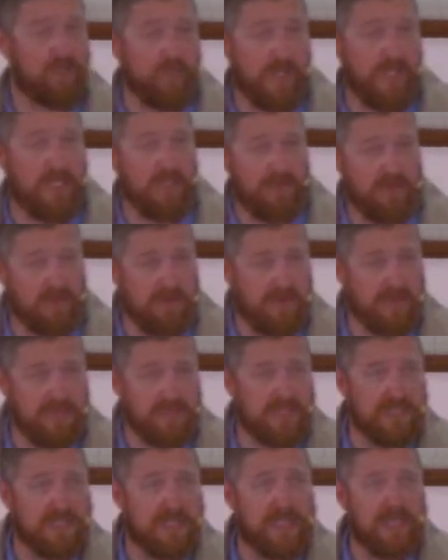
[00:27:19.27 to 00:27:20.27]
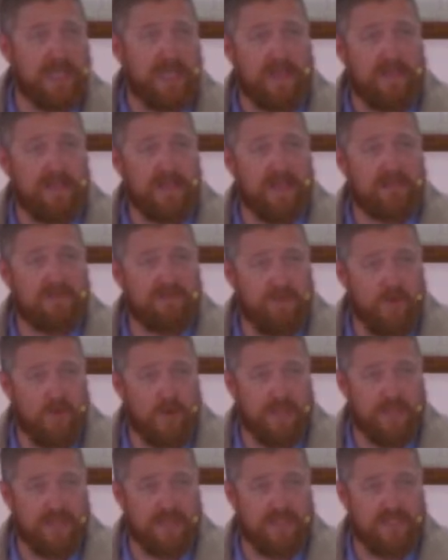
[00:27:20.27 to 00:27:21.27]
we use that
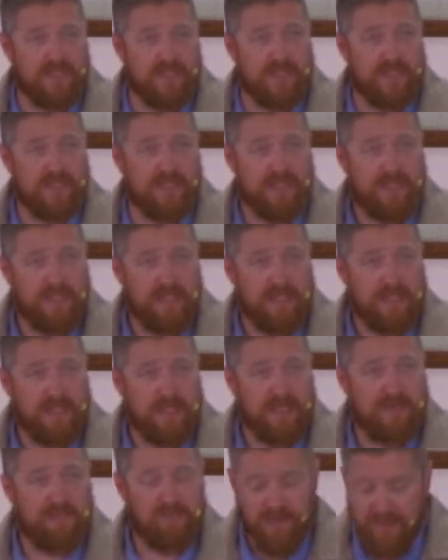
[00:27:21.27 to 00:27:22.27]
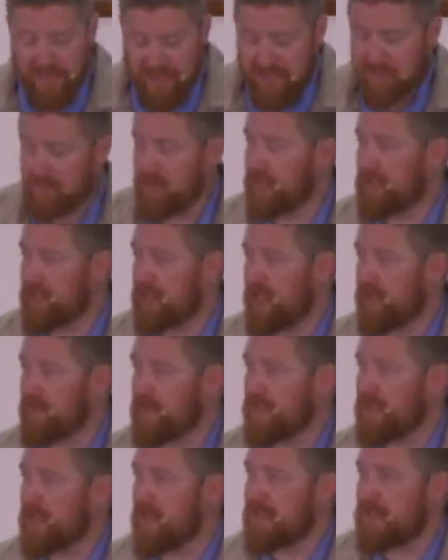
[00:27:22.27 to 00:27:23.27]
voice in principle
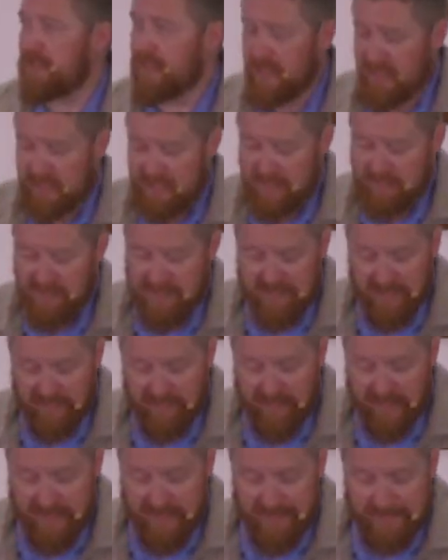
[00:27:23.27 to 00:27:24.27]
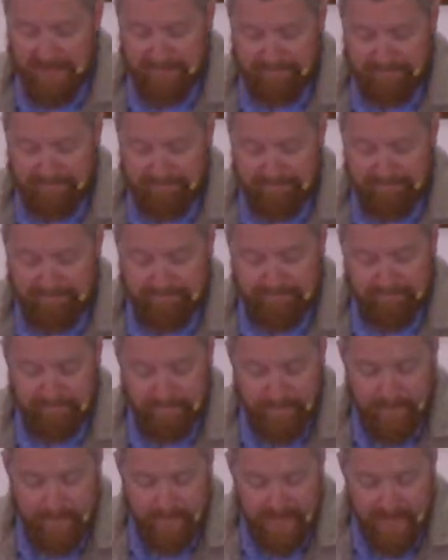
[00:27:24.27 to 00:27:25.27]
terms, not in specific?
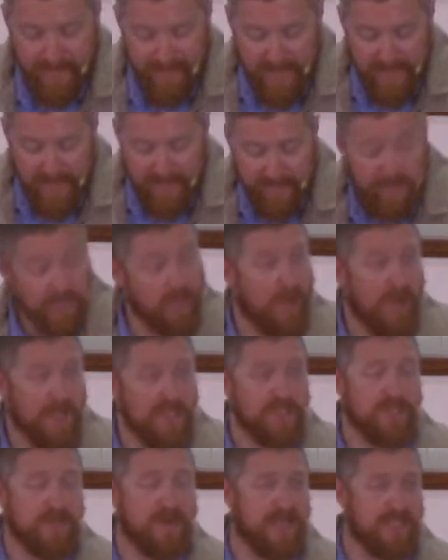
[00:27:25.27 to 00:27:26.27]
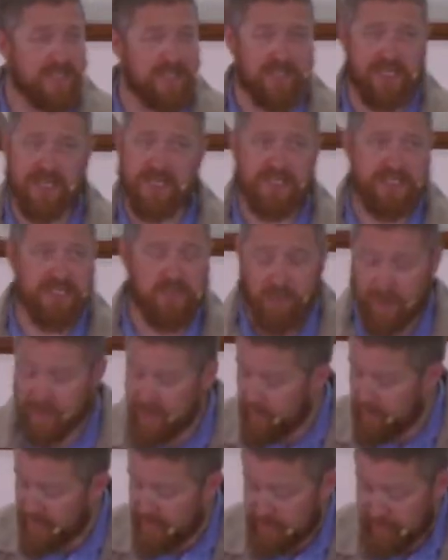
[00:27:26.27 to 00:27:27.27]
And the answer I suggest is one
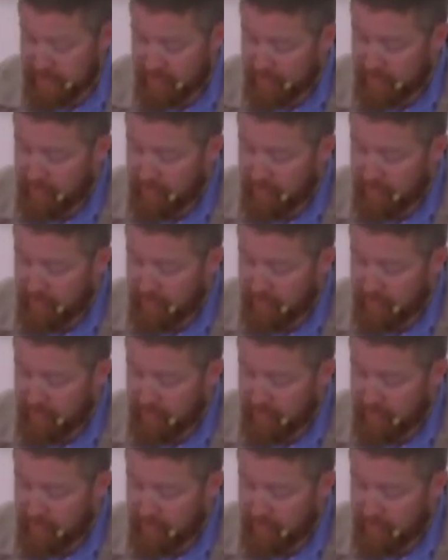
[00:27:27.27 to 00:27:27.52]
that we should all